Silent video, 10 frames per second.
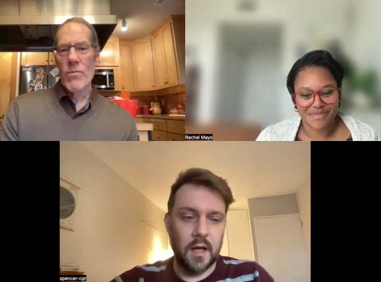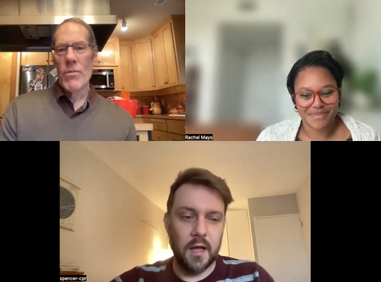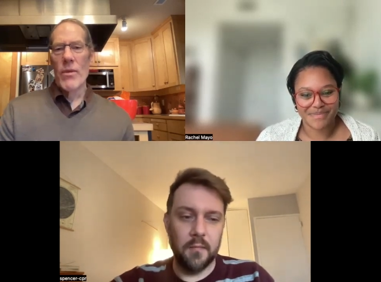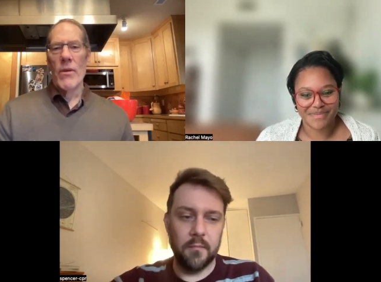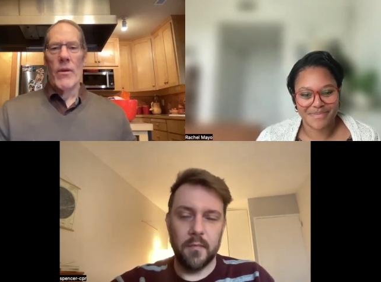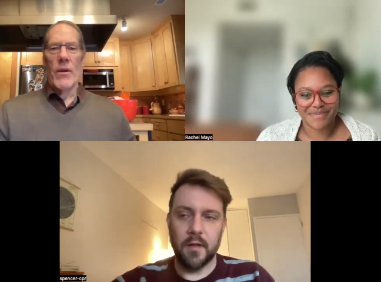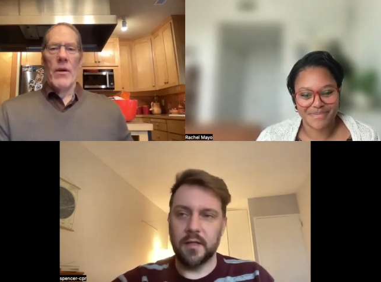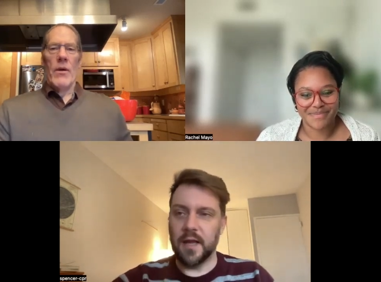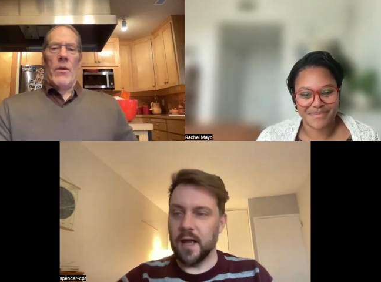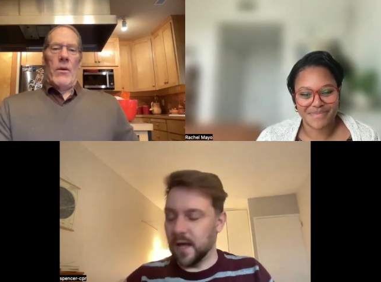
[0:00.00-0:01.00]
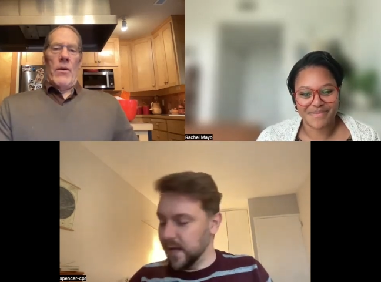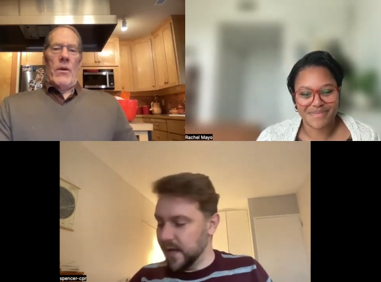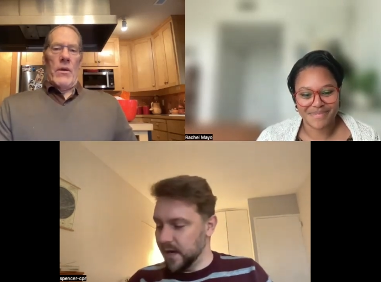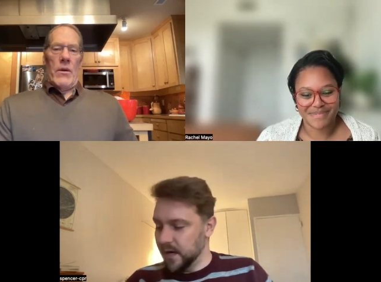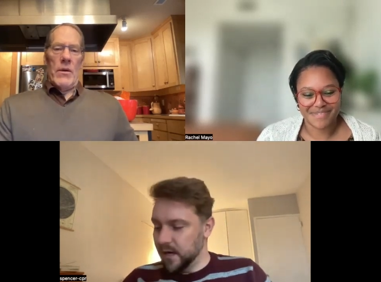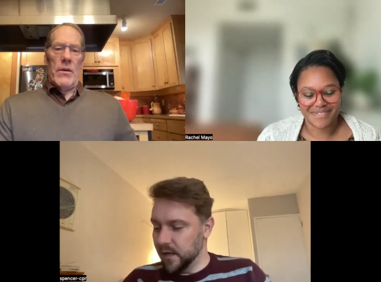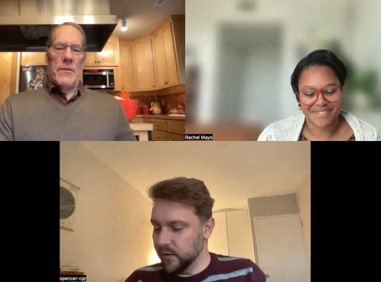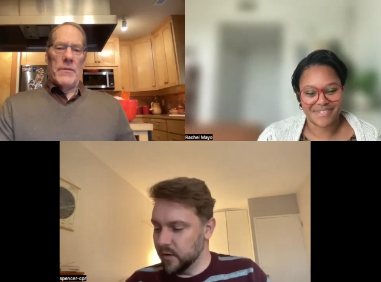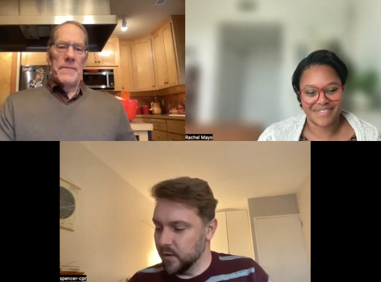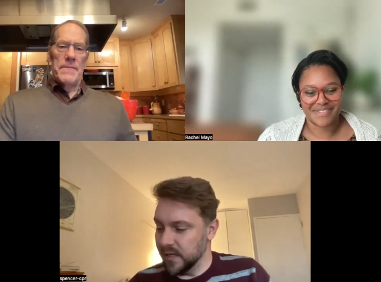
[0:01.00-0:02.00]
Speaker 1: Um, yeah, I had
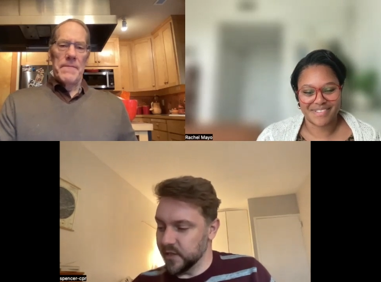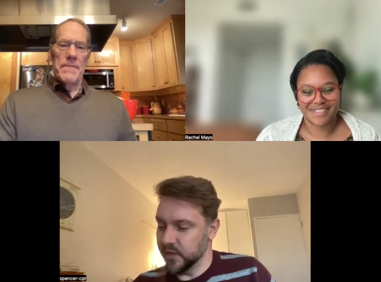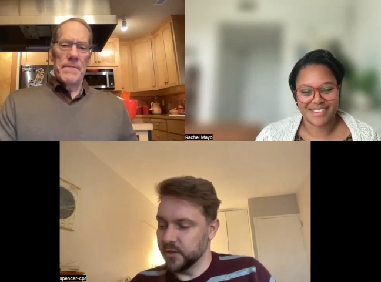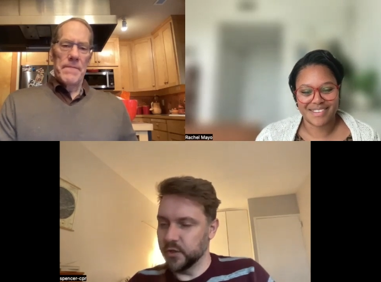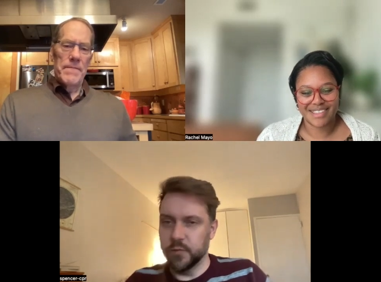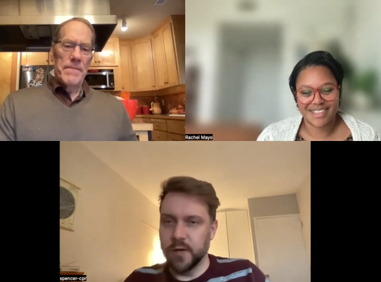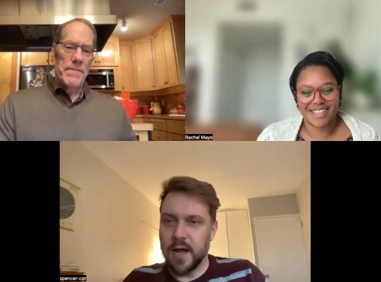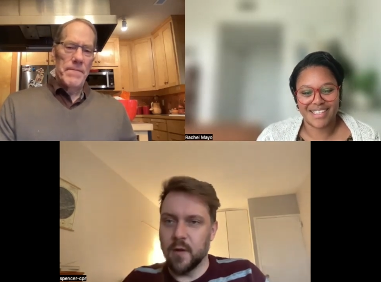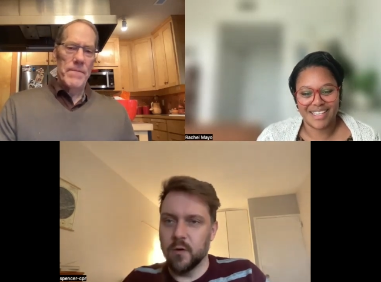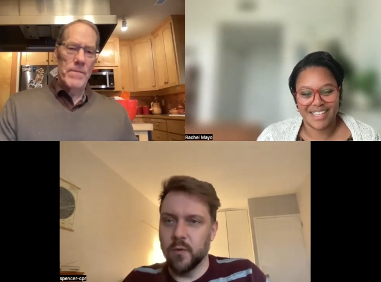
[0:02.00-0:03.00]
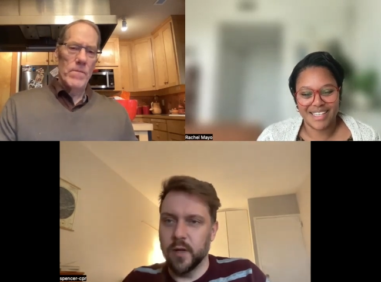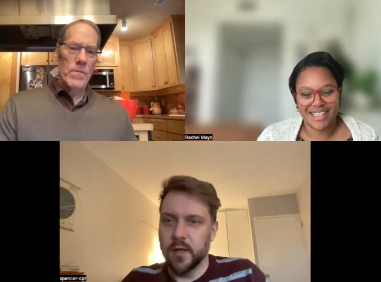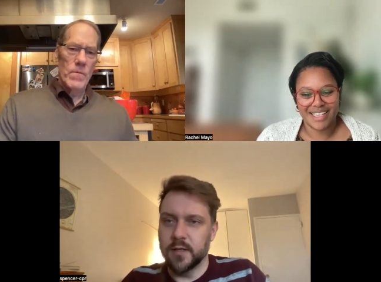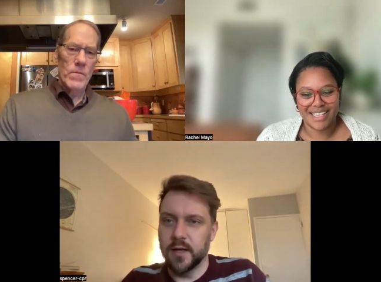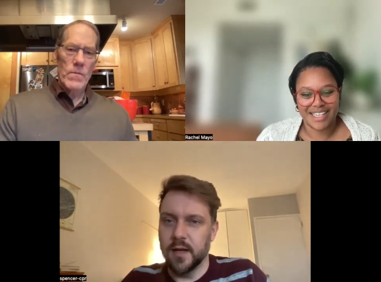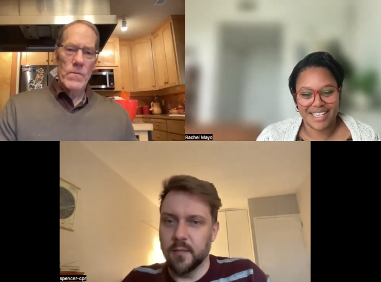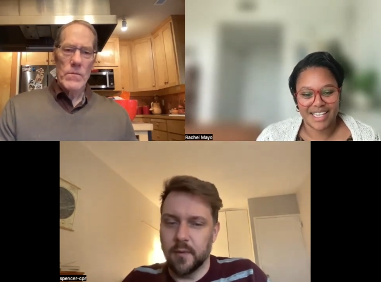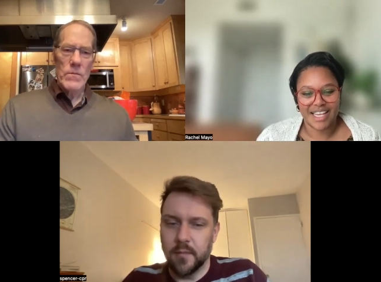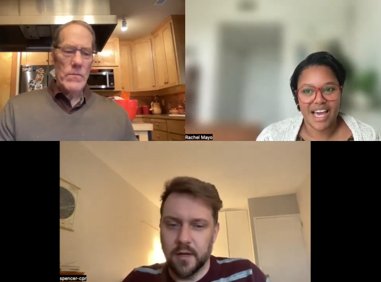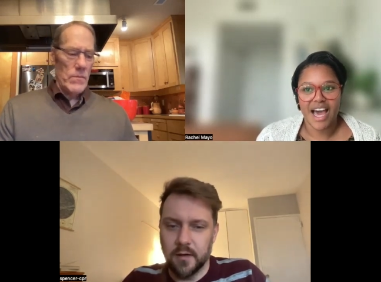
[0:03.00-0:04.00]
another question or two, but how are we on
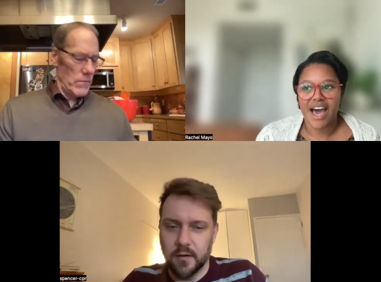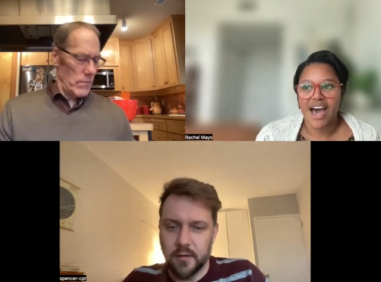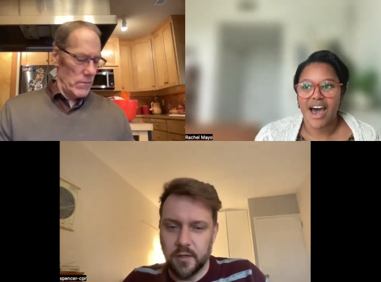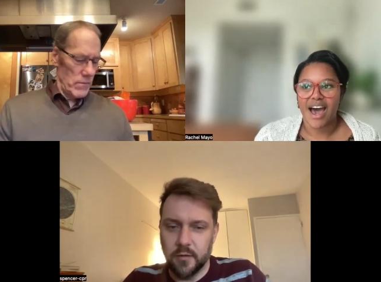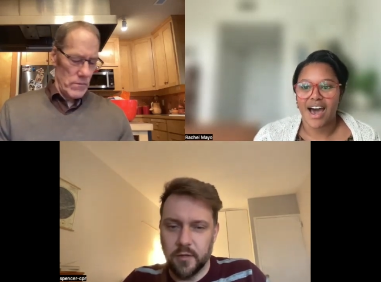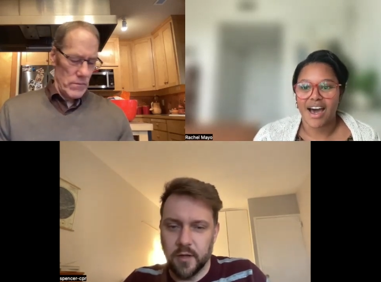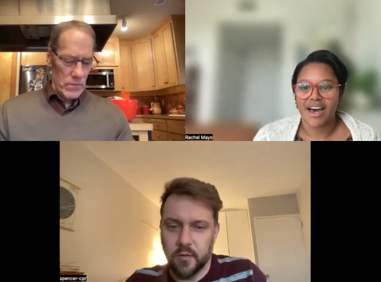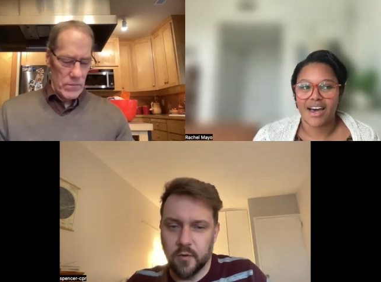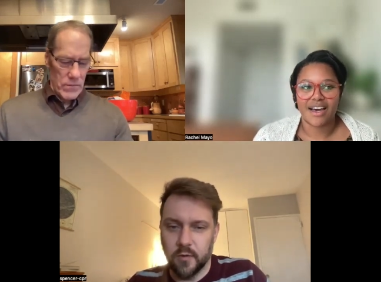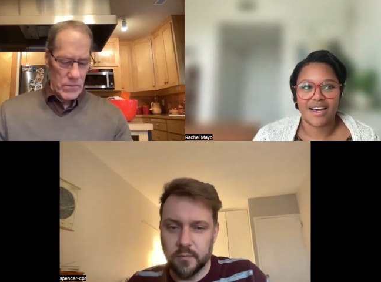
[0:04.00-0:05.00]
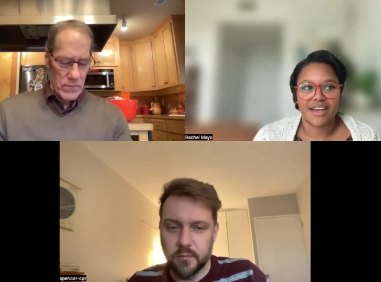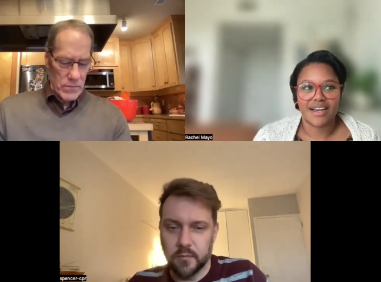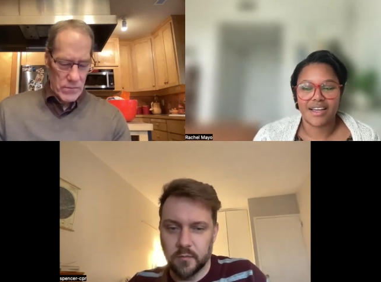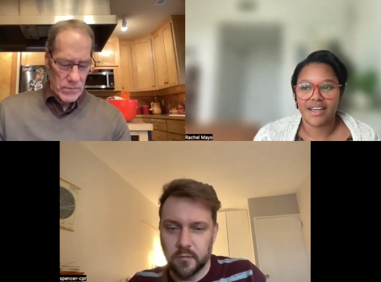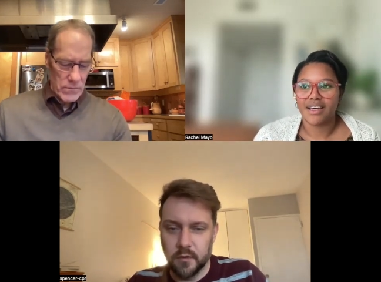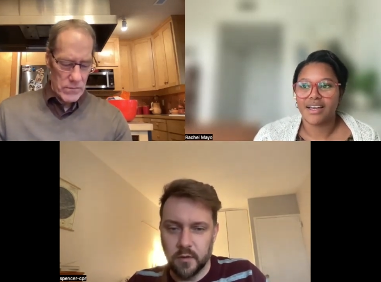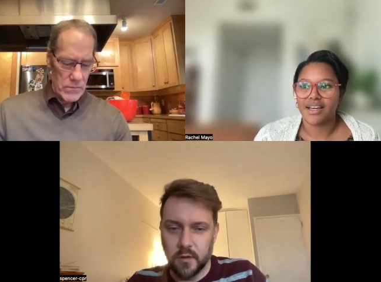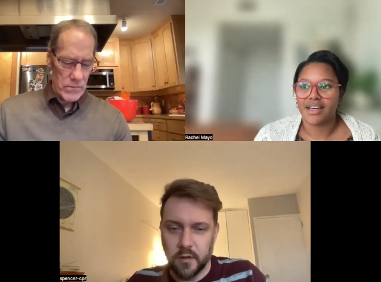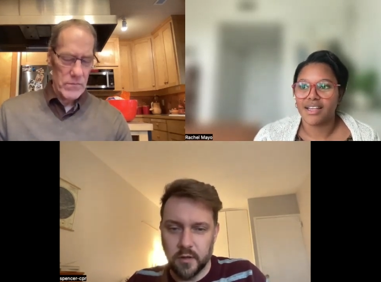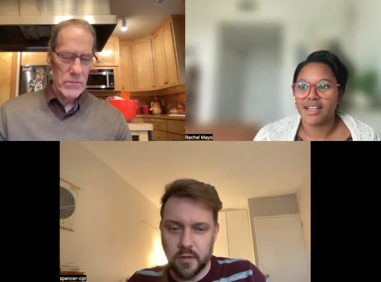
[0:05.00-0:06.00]
time? I mean, do you think we're
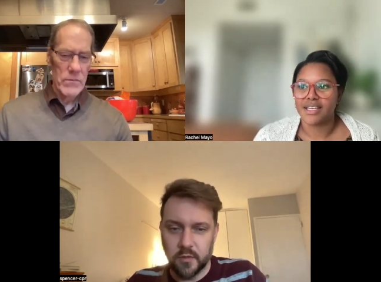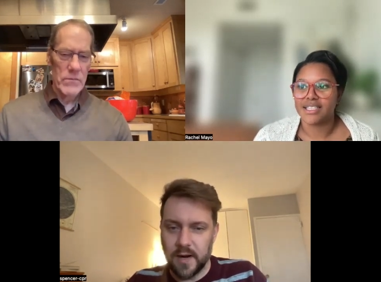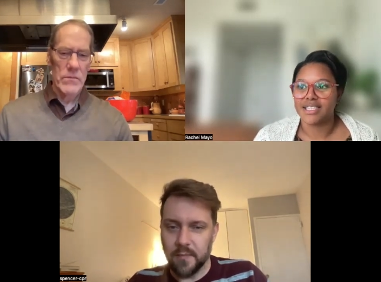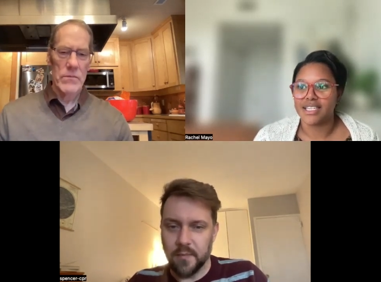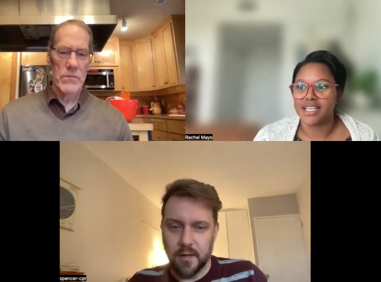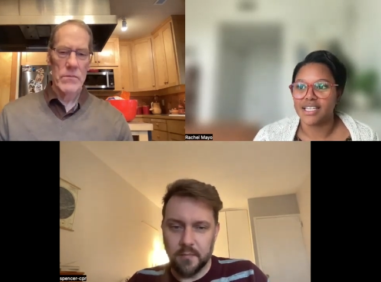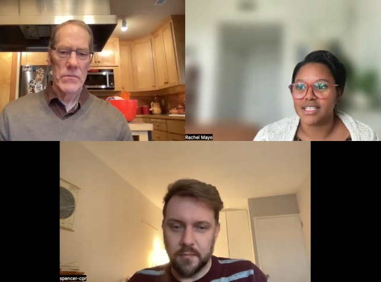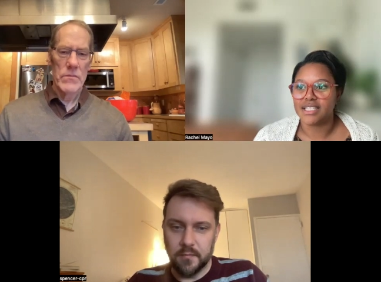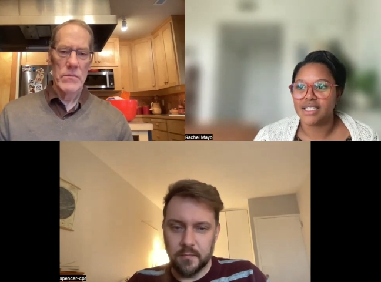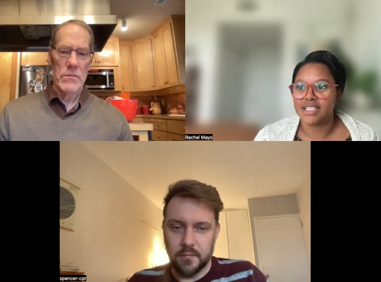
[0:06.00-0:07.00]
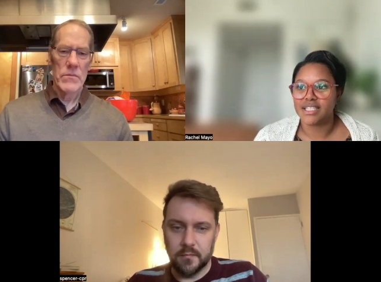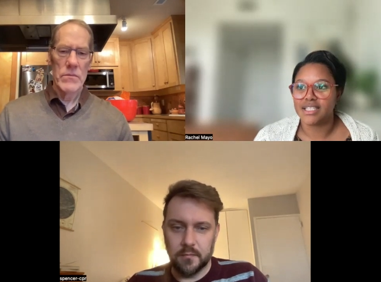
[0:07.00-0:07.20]
good to wrap see, up? It's